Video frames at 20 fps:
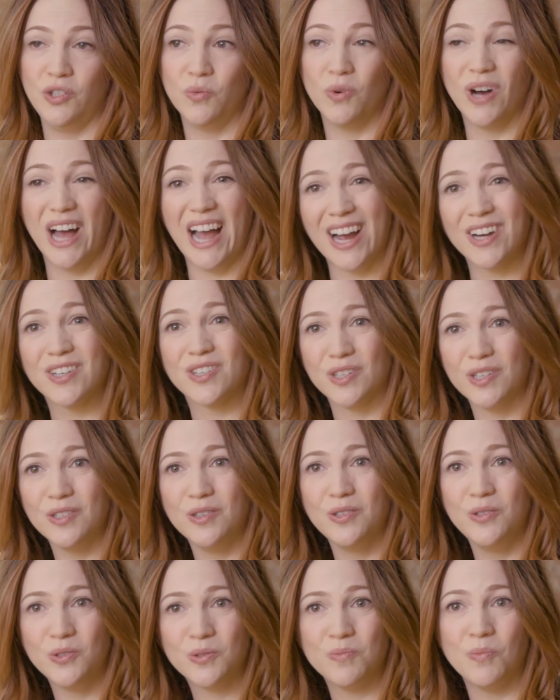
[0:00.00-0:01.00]
You will actually
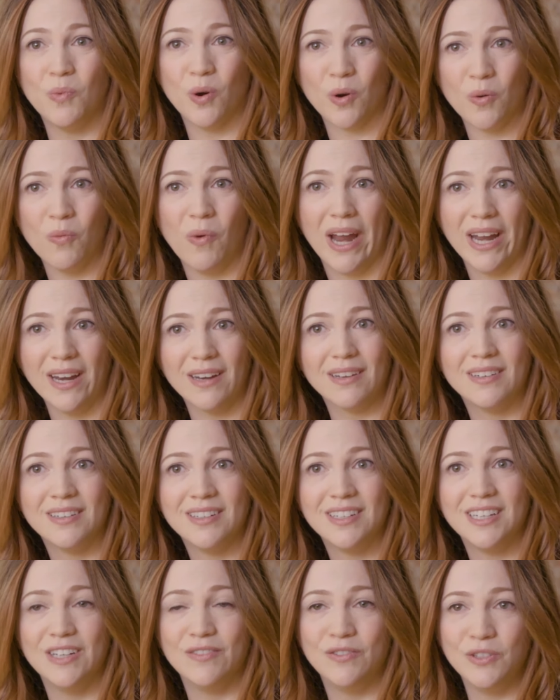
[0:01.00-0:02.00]
lose more weight
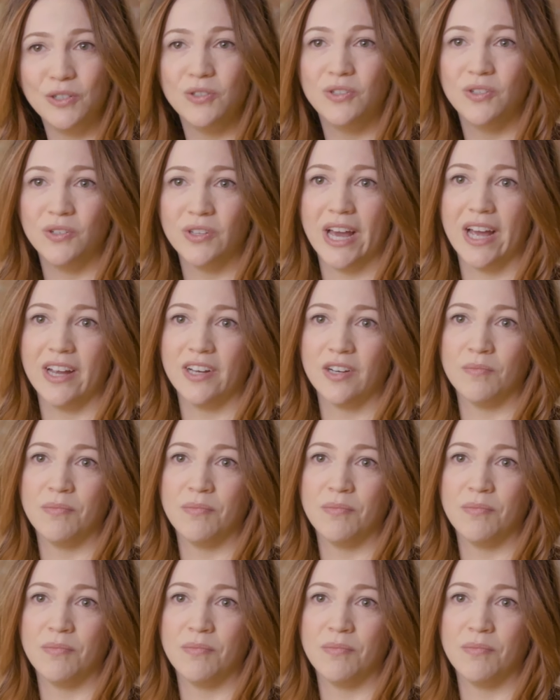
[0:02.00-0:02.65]
if you do that.